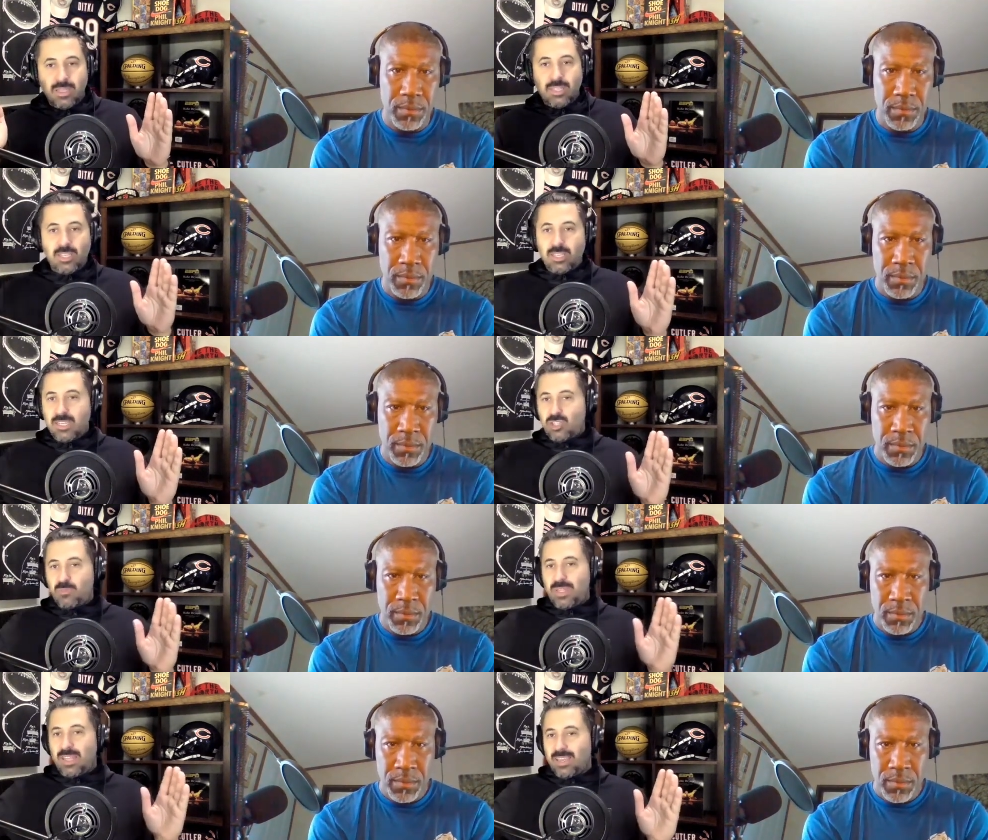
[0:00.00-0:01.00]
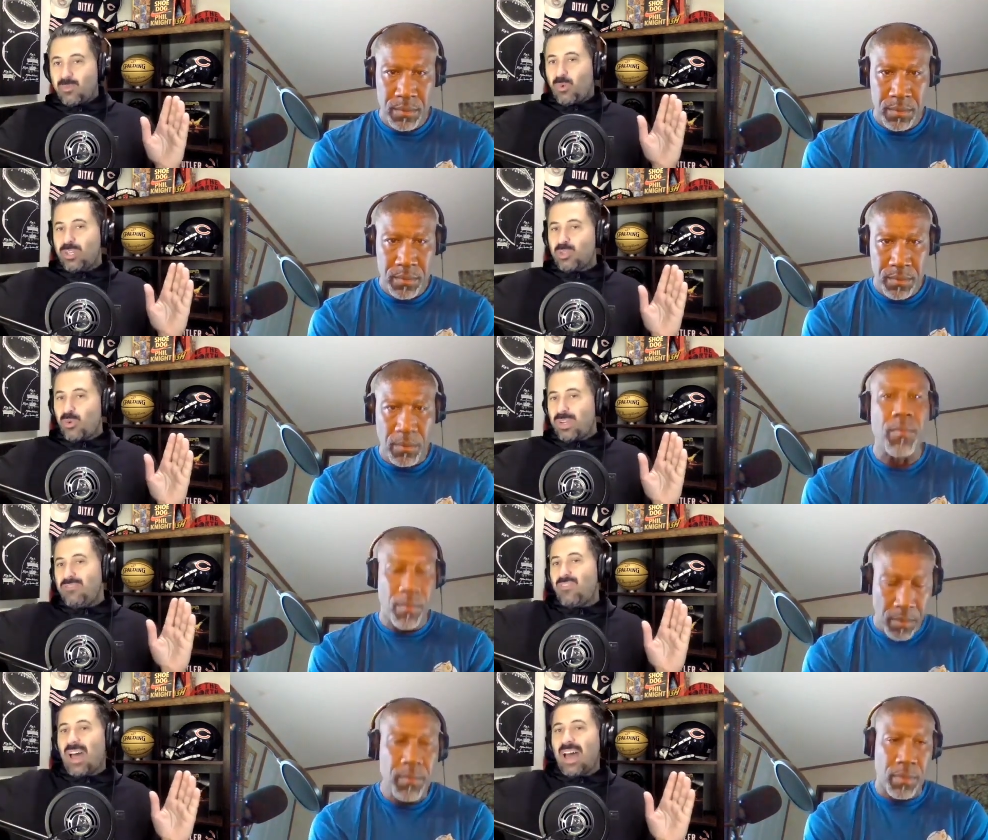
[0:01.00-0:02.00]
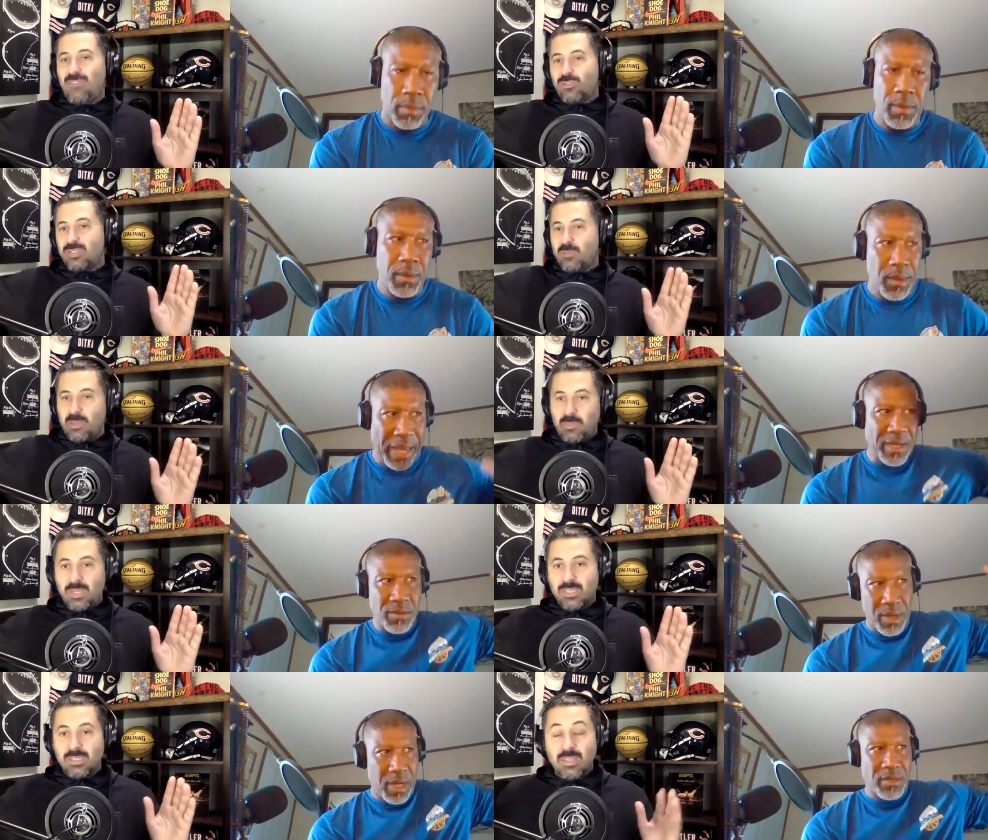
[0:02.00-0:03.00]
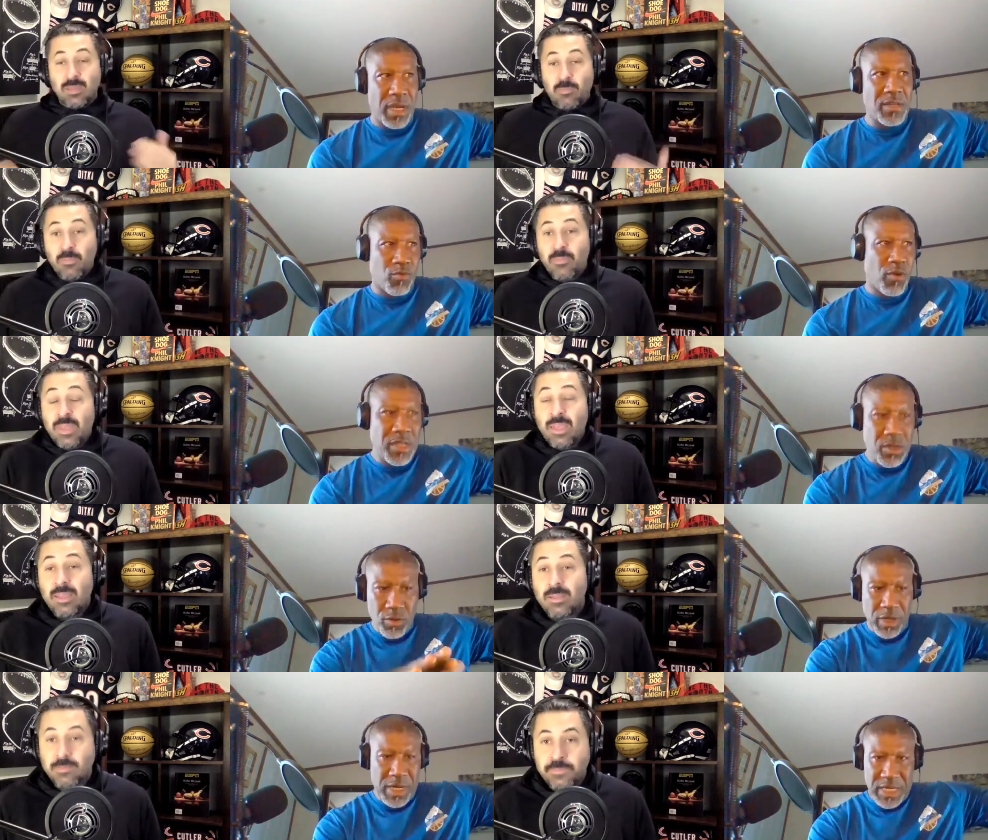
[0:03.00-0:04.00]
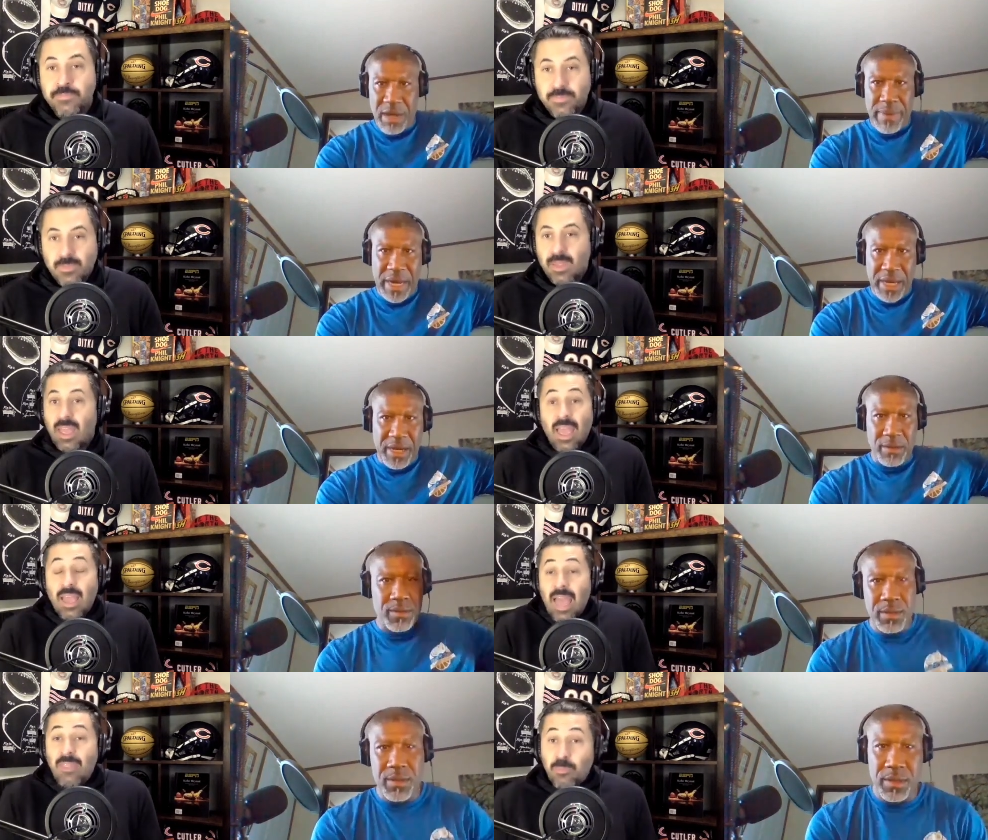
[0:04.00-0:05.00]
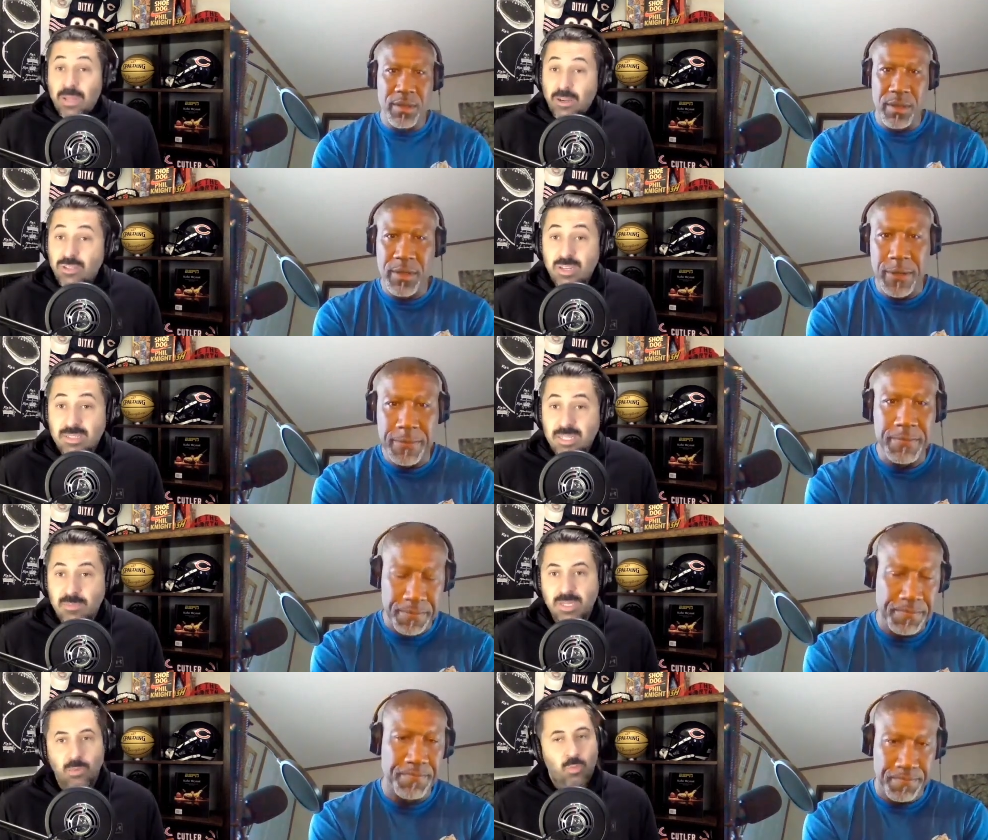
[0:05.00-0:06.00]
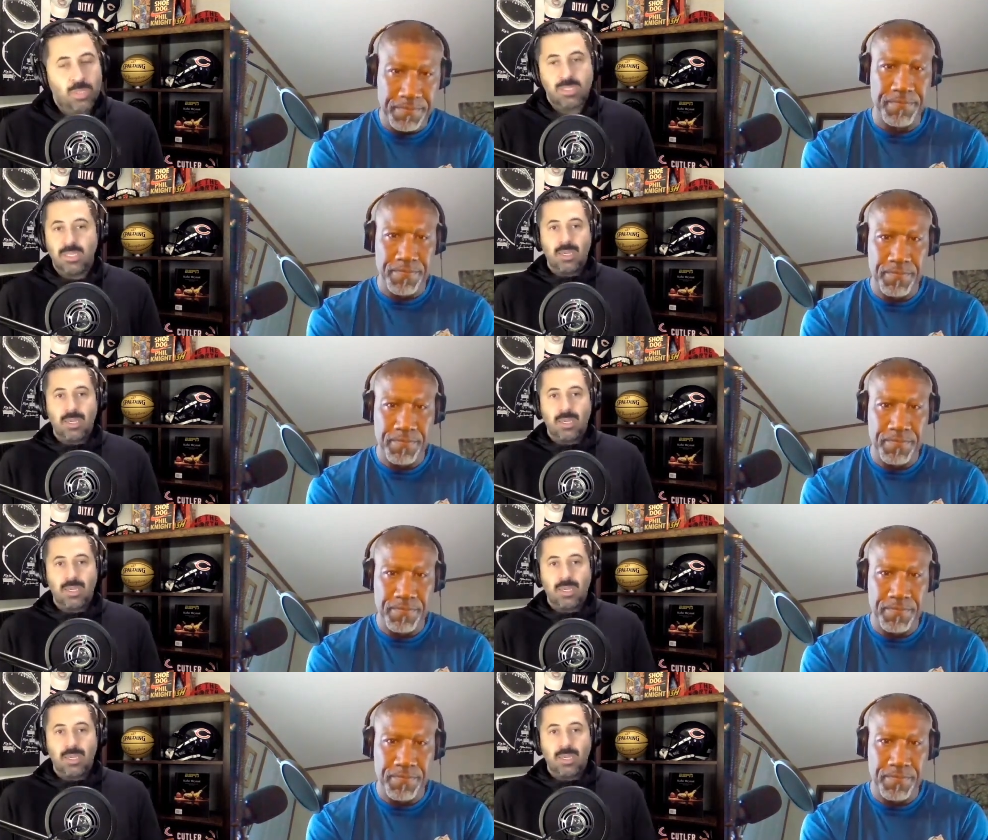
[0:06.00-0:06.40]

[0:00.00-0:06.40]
Speaker 1: It, it, his should be like one twenty-five or something, because it's the Russell than it's everybody else. And the players on his team said, once he